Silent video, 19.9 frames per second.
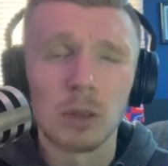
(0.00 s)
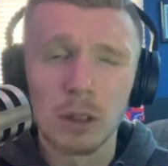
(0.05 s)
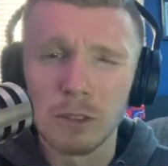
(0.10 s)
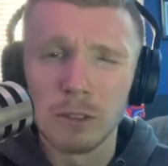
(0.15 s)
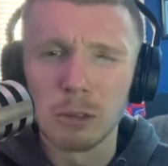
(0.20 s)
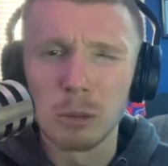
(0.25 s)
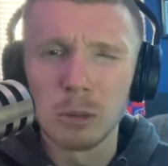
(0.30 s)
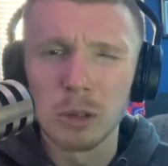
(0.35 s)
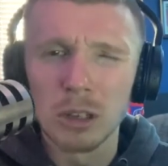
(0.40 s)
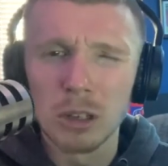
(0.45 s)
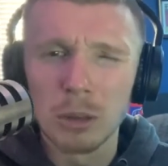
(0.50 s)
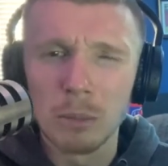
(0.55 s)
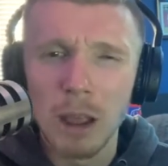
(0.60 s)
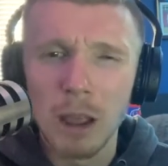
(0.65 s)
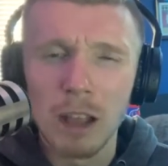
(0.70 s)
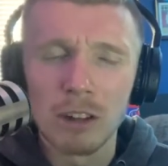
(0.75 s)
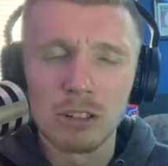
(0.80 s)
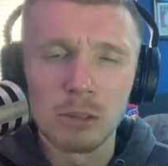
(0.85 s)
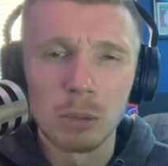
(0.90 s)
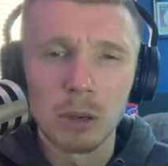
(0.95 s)
give them a good
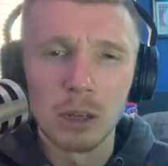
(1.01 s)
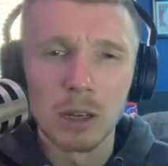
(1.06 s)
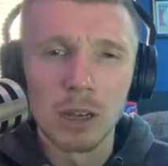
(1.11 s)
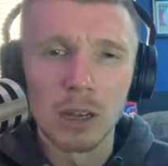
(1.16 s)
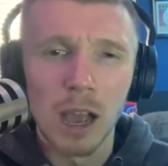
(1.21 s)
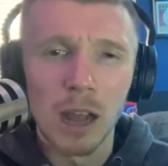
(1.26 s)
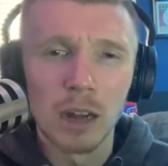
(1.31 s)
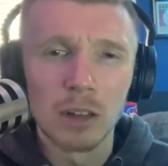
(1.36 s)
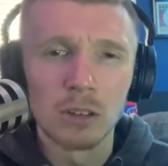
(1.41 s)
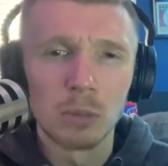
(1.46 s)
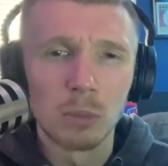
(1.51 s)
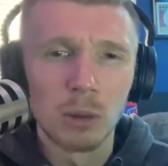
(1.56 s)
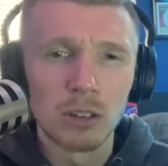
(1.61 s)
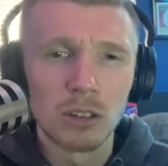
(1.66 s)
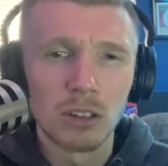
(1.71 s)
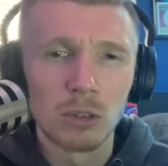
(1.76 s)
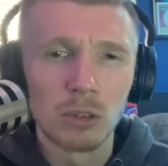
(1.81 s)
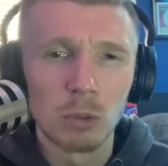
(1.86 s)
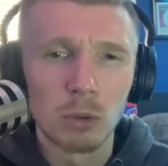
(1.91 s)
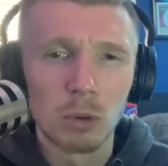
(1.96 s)
match, but not as much
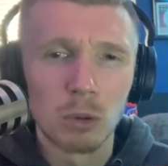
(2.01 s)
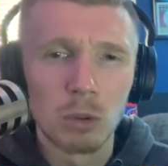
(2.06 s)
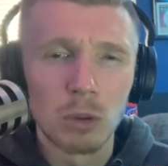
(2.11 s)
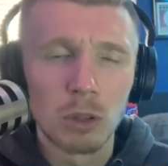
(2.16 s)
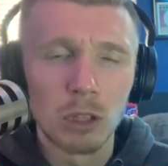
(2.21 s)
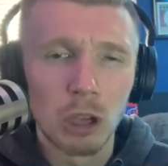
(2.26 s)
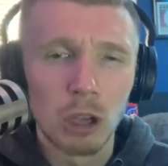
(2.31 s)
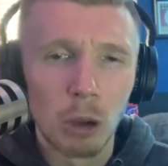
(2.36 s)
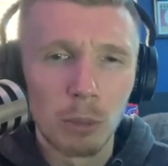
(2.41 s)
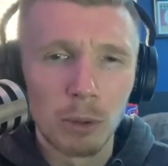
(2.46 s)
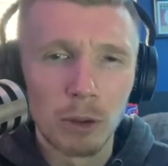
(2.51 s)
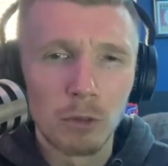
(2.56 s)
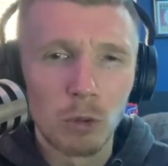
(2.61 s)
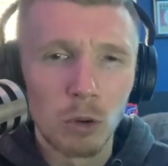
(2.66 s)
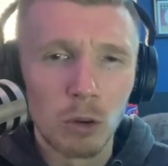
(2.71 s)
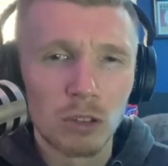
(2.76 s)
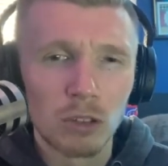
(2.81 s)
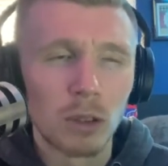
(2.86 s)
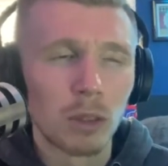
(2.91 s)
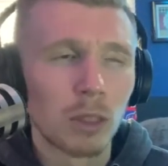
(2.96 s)
as we're really hoping
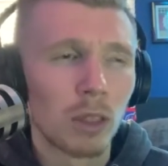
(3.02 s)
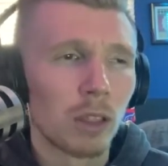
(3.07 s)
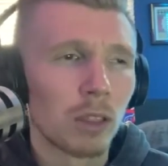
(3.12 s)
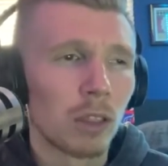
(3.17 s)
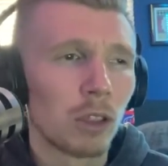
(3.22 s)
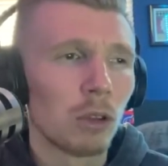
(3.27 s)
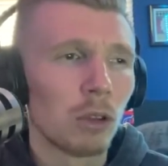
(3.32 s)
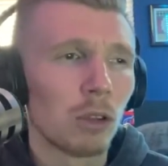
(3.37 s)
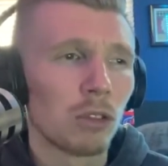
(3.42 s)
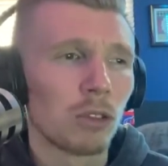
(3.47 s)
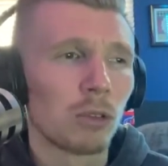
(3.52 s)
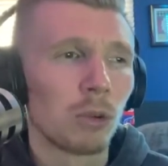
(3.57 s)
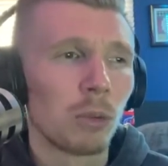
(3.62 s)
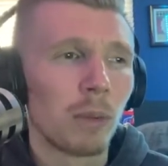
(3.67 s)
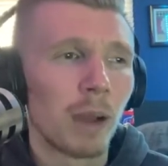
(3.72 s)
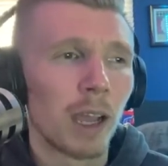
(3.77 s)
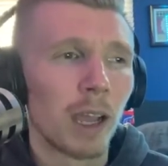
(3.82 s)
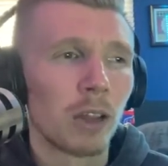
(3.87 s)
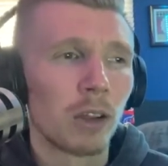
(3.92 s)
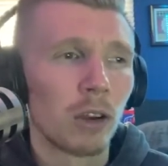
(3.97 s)
for. So I think the U.S. will,
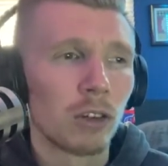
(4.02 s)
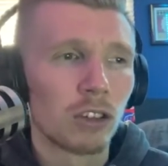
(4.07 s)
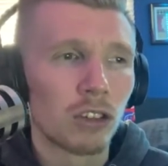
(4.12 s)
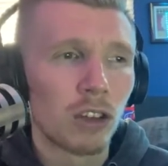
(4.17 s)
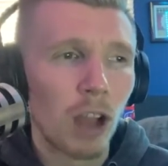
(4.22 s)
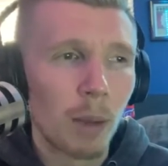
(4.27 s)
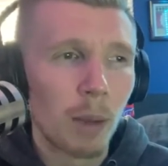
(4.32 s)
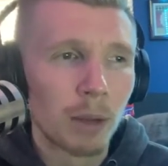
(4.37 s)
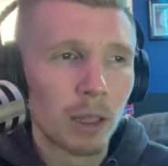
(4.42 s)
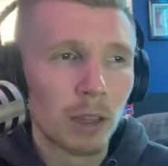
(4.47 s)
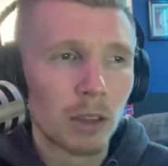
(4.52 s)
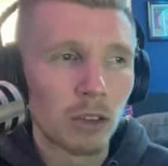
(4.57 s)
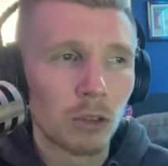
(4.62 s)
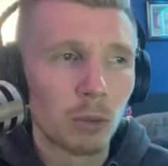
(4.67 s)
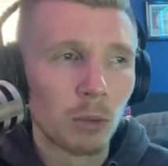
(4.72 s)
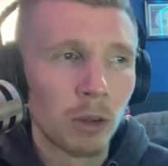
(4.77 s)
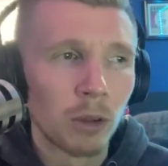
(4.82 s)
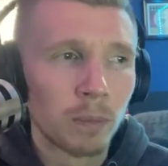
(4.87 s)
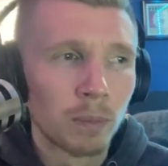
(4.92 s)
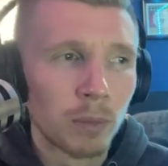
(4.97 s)
by and large, dominate this
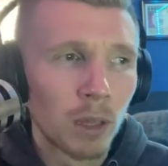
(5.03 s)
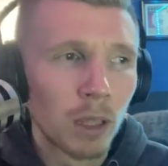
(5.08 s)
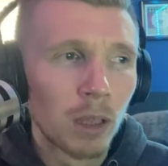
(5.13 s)
one.